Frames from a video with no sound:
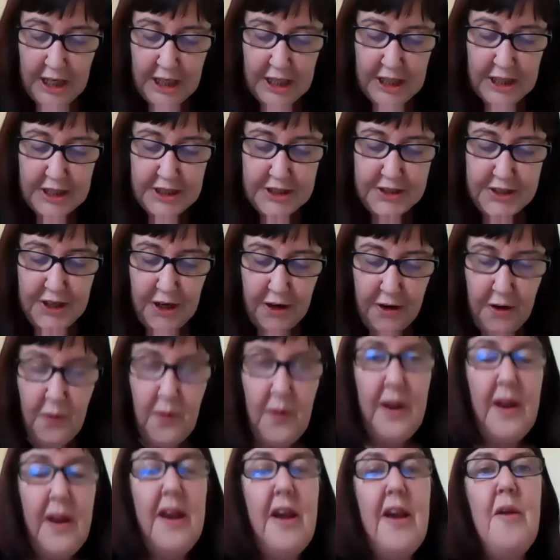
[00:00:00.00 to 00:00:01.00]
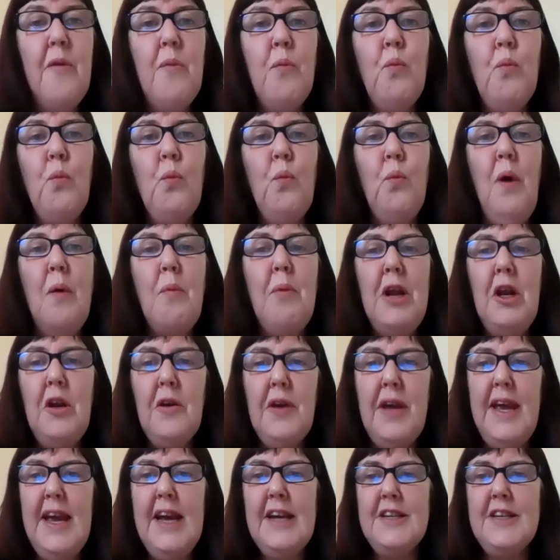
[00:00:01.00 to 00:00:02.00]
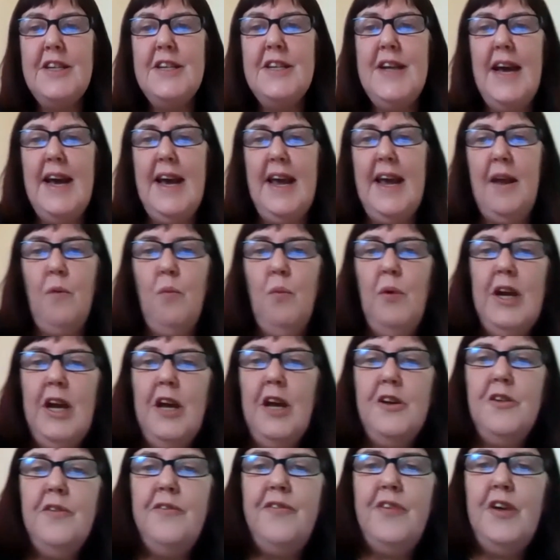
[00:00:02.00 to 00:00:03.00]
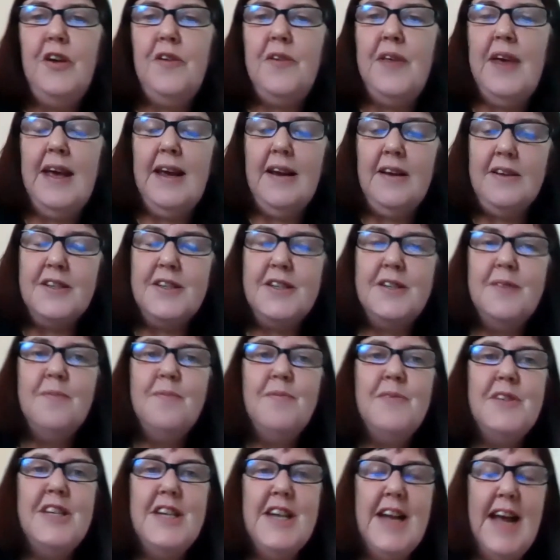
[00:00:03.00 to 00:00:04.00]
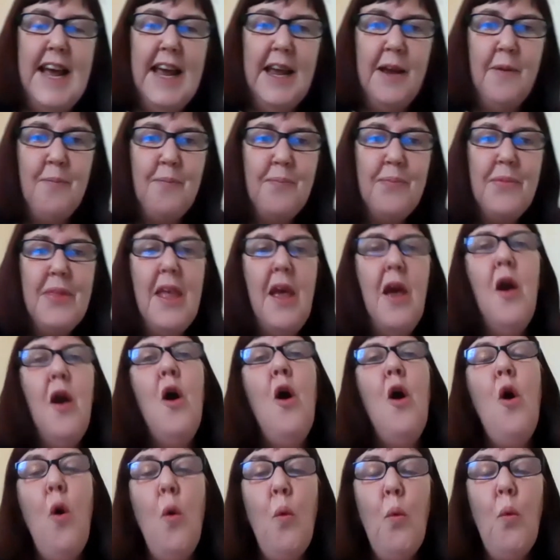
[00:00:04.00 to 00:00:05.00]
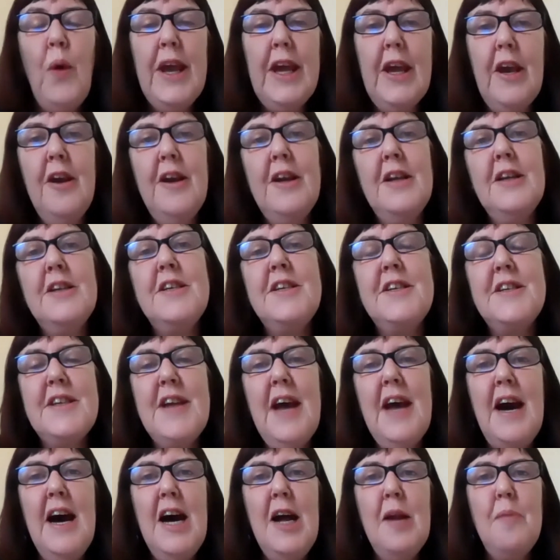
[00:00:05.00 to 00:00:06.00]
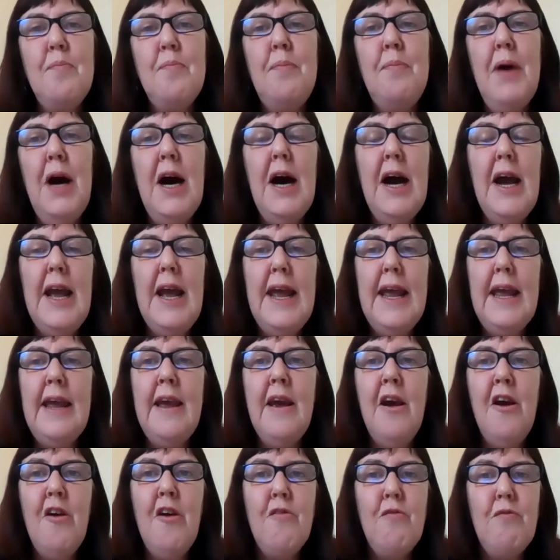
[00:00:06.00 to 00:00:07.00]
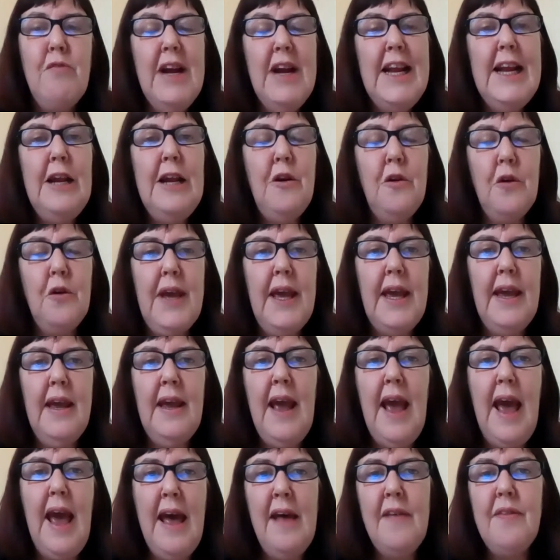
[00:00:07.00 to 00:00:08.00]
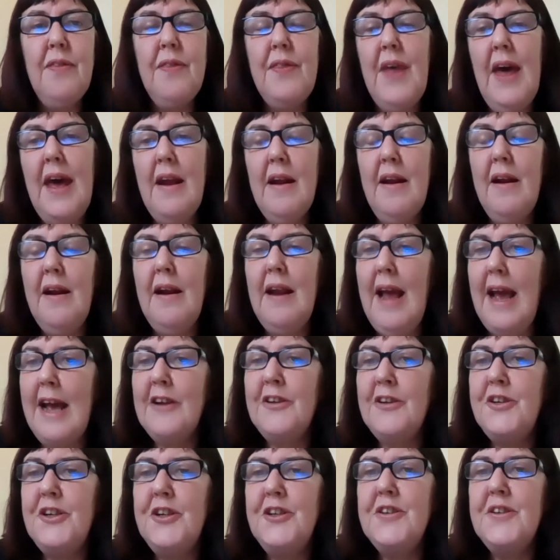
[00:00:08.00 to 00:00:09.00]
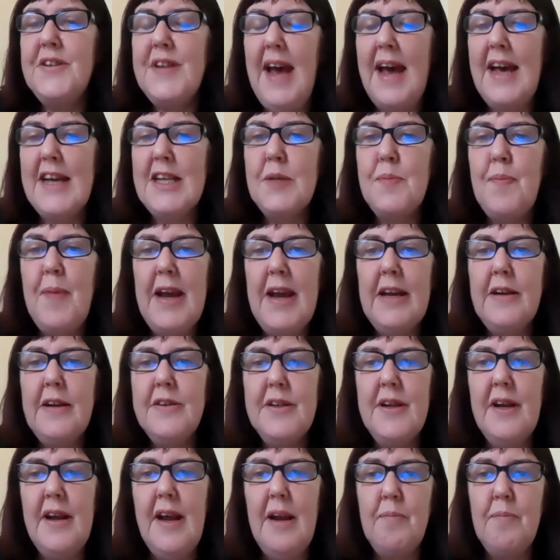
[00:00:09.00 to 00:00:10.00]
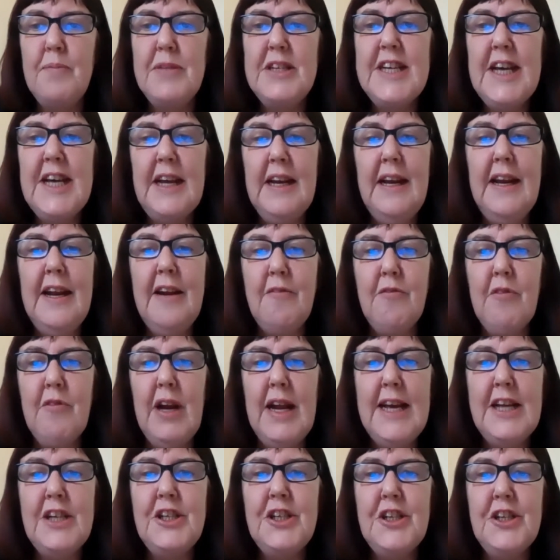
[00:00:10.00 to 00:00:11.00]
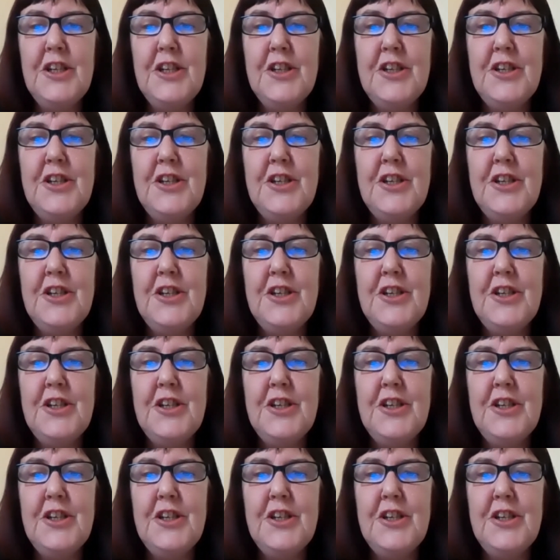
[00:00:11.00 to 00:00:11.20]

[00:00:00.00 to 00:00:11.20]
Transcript: So what we're looking at today, we're going to do a few things today. We're going to start by really looking at that land use aspect, and particularly in relation